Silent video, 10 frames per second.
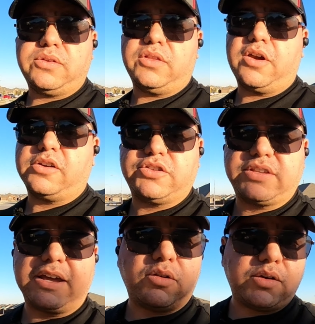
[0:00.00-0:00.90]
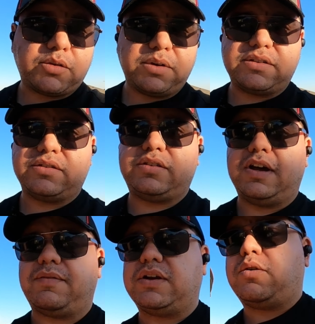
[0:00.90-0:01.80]
in there are just like groceries and
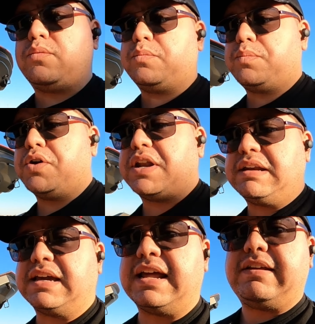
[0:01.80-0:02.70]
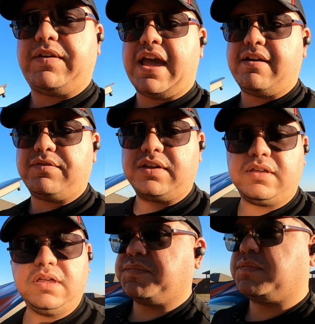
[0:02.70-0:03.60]
stuff. I don't put any kind of
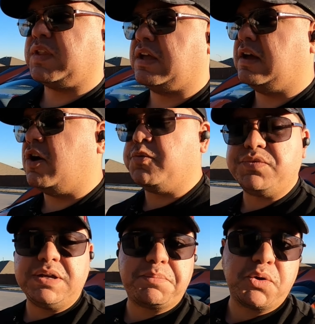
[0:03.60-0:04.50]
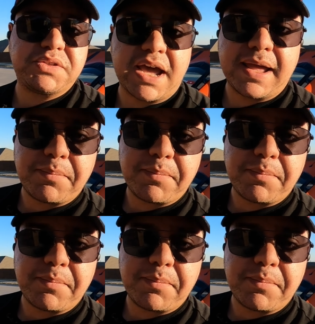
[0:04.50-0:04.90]
heavy Home Depot type